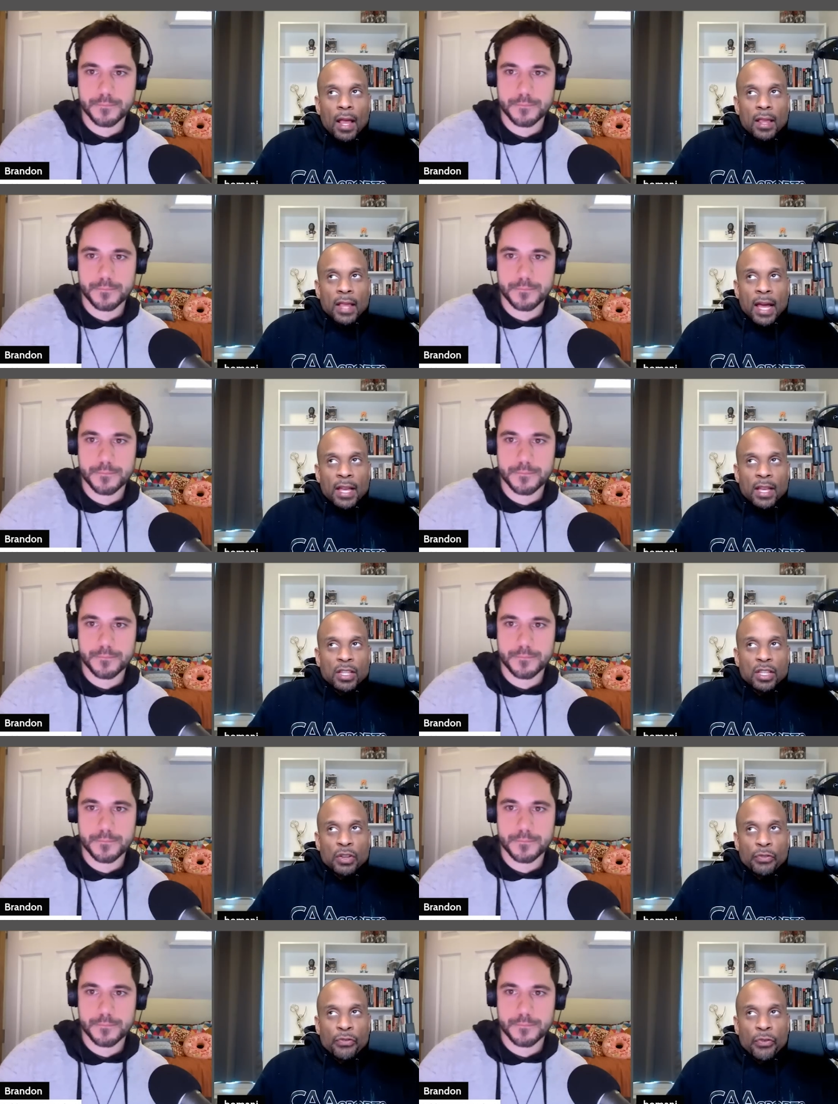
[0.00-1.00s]
Speaker 1: like
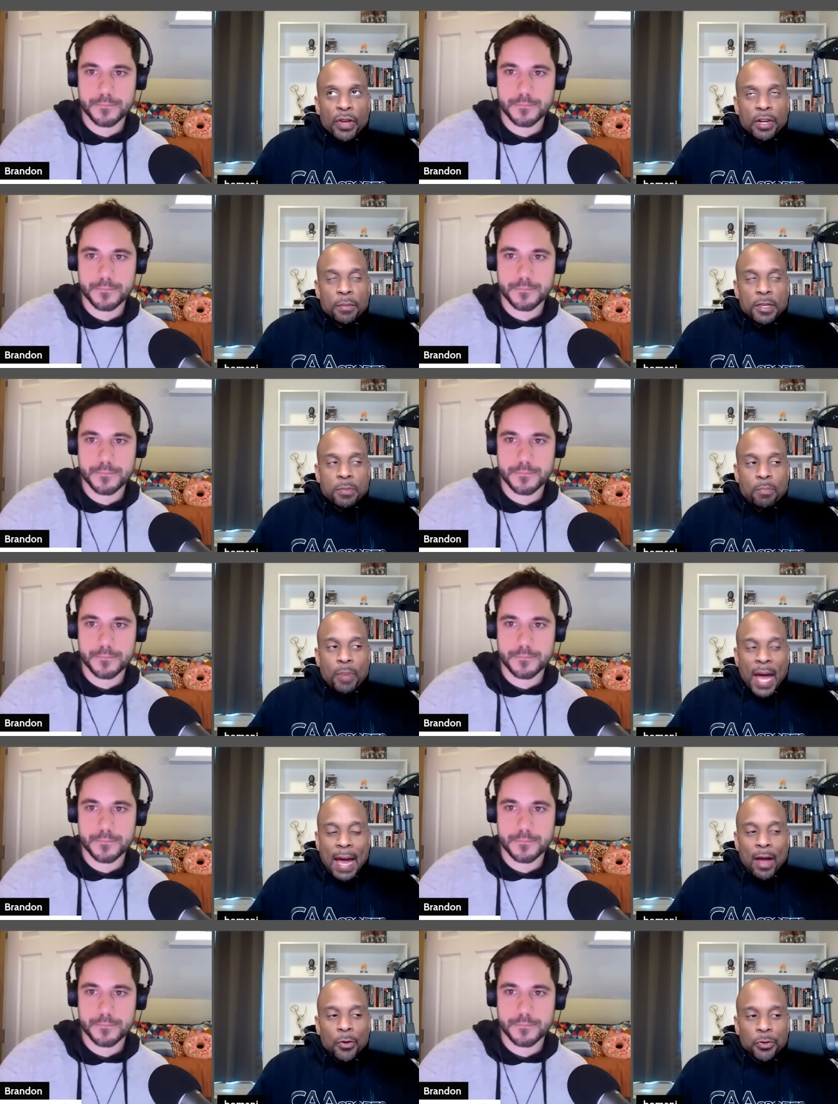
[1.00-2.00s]
the freedom is
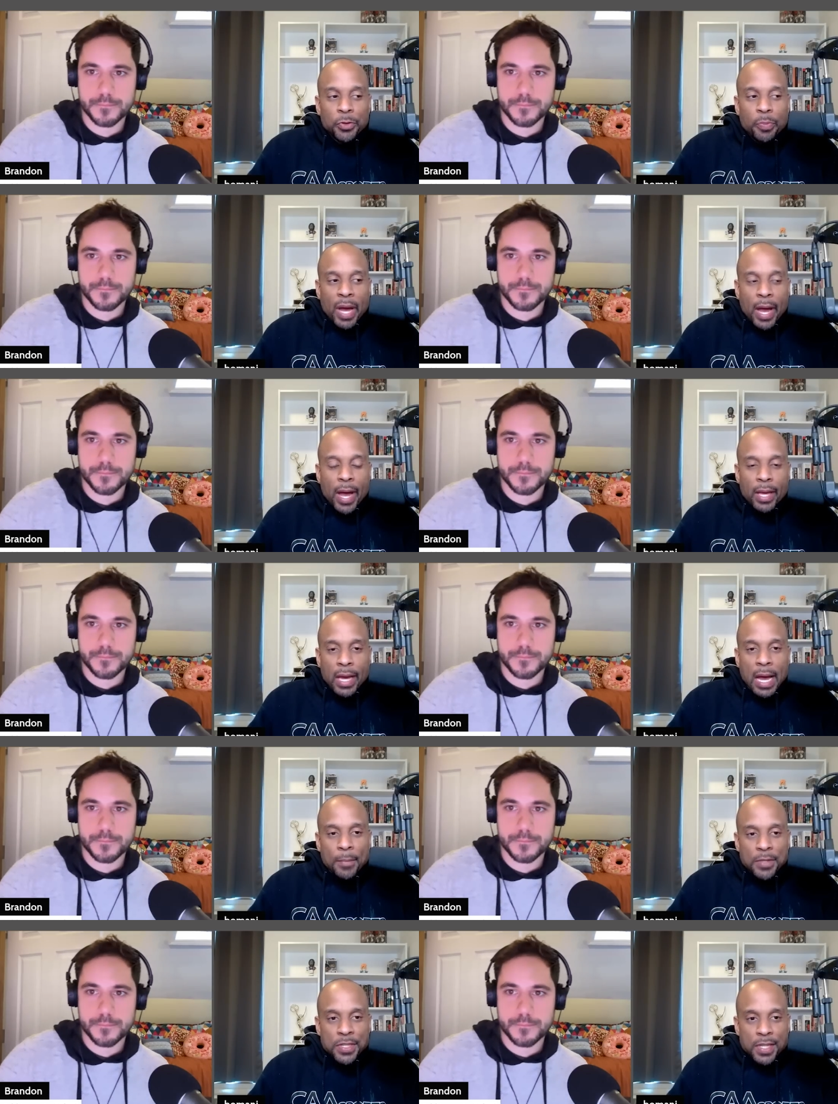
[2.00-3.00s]
bound by
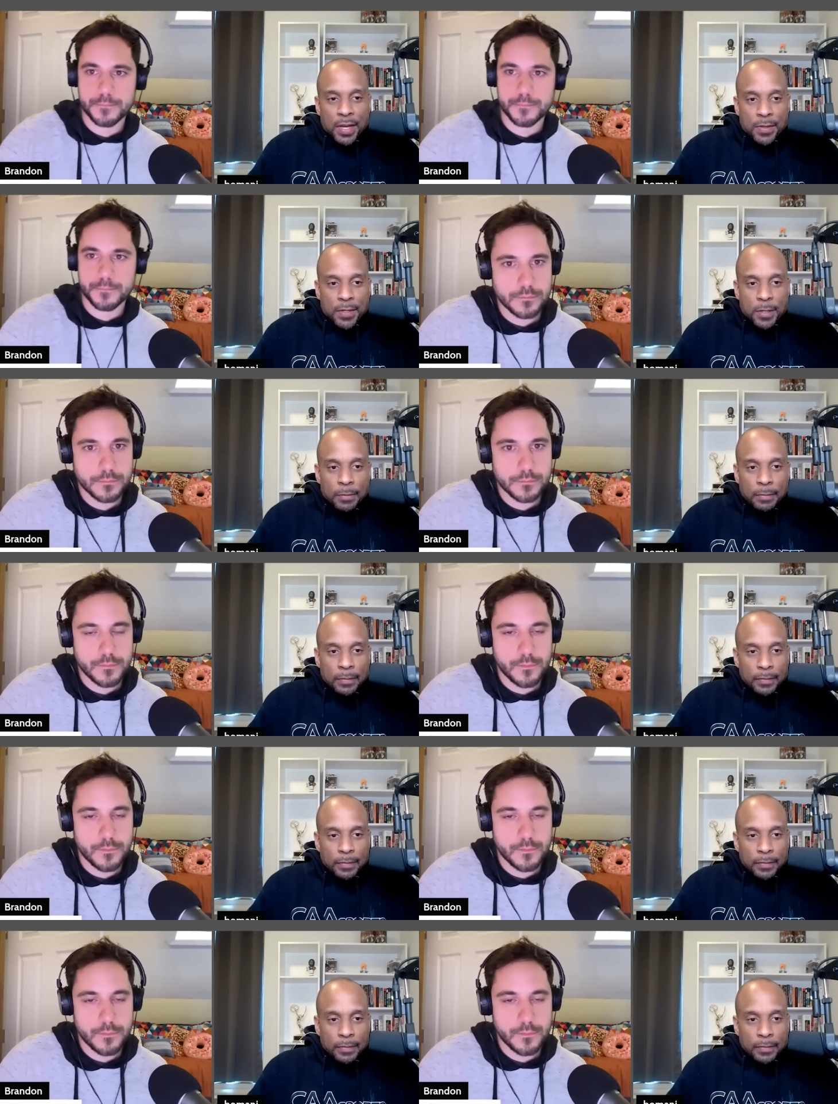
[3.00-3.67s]
common sense.